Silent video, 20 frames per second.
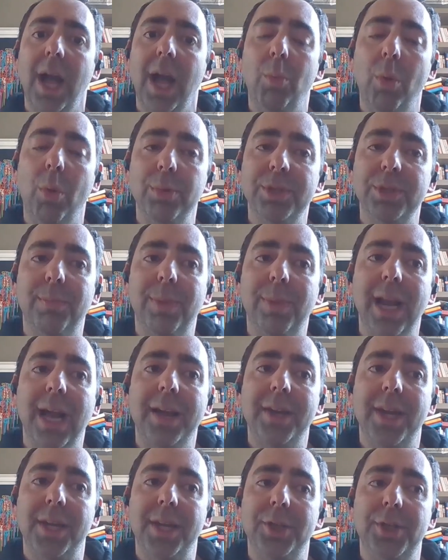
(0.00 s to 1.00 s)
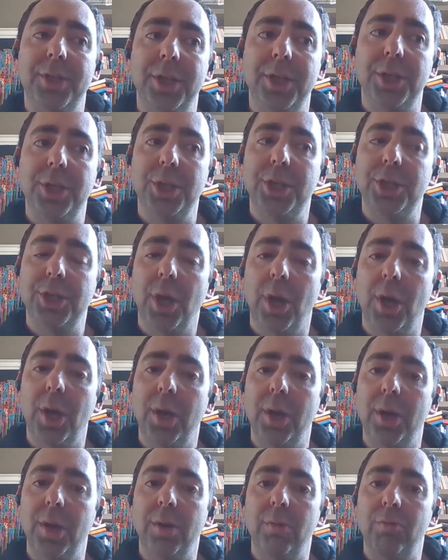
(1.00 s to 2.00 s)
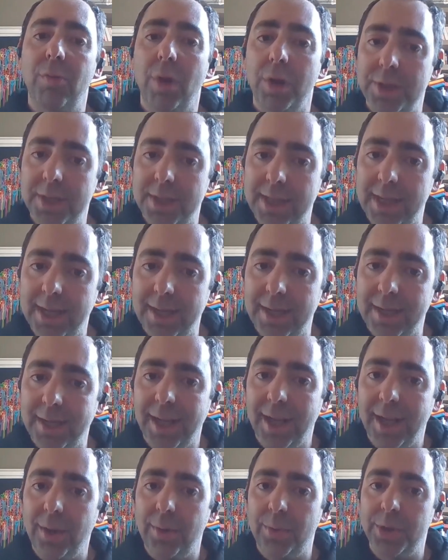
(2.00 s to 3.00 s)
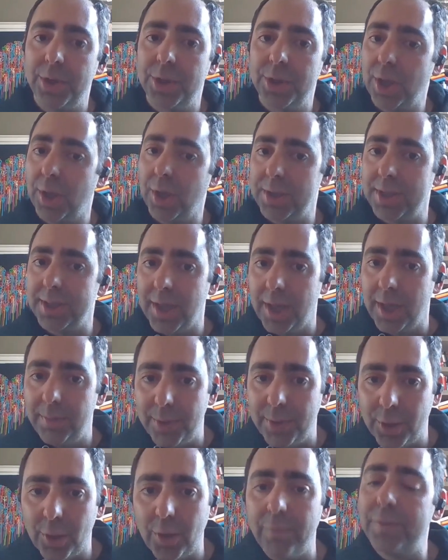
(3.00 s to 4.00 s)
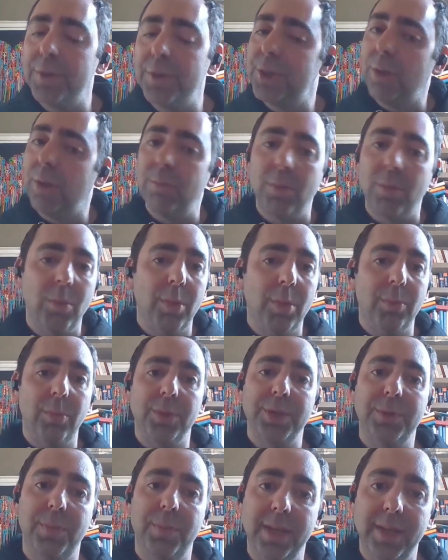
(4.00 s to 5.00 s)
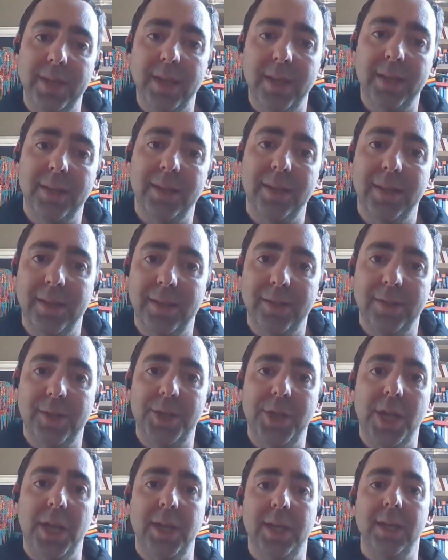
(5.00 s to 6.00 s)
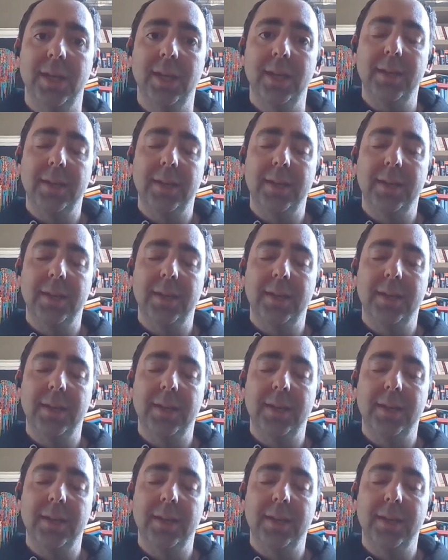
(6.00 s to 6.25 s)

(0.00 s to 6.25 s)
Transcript: And what was the plan then? So did you start roasting, or you started to open a coffee shop? But what what's been the the journey?